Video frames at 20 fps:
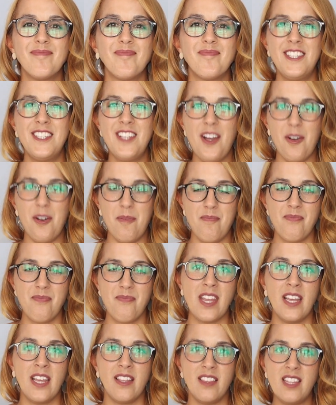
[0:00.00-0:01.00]
So
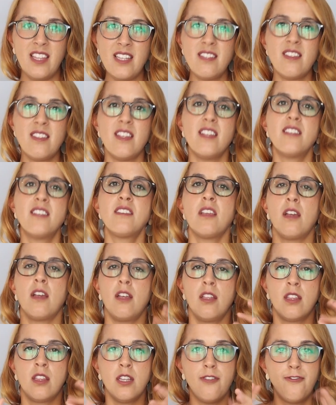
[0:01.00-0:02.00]
this is
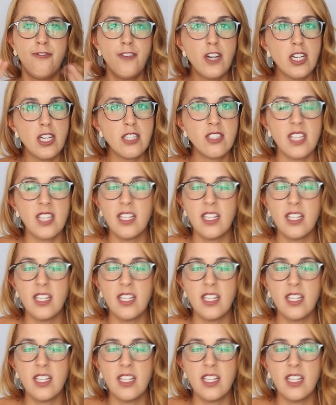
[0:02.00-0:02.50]
the first